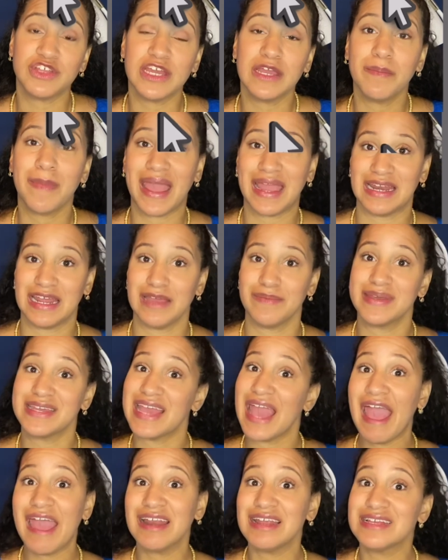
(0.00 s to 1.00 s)
My name
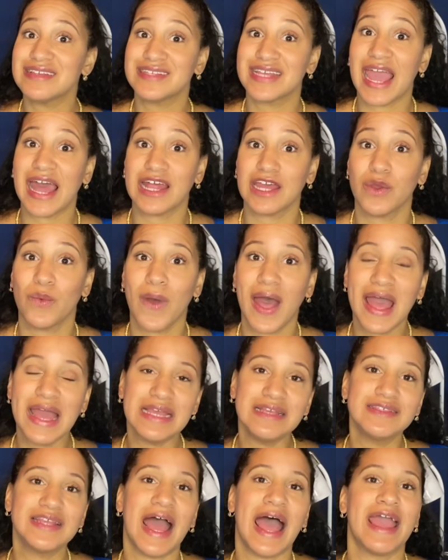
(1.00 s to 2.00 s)
again is Kelly Wise.
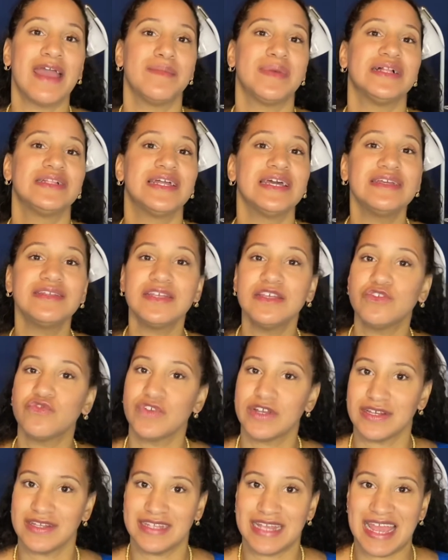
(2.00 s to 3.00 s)
I am a licensed real
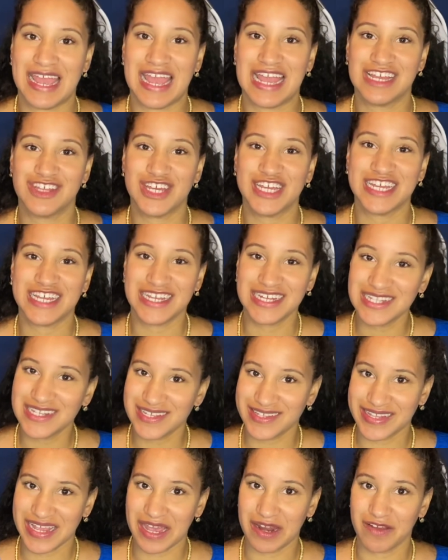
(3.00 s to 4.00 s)
estate agent in the
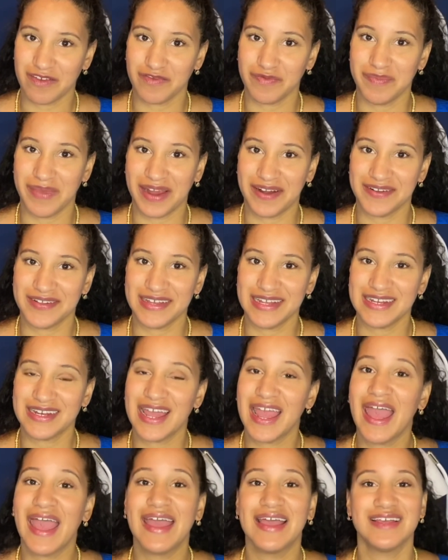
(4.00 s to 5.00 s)
state of Maryland.
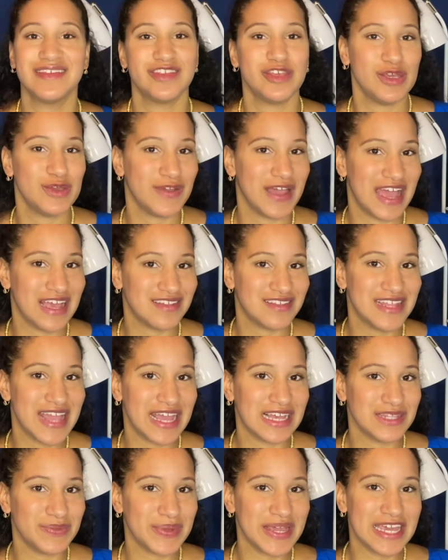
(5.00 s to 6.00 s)
See you guys
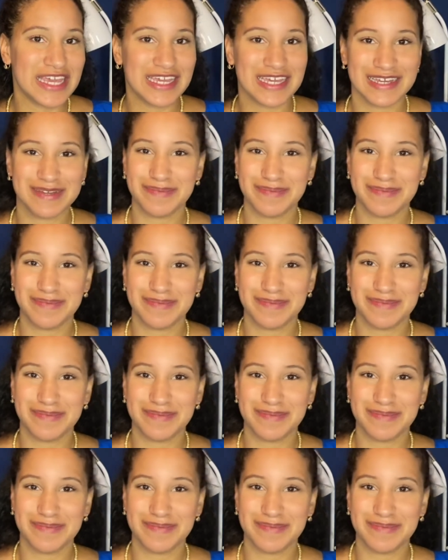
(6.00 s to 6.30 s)
next week.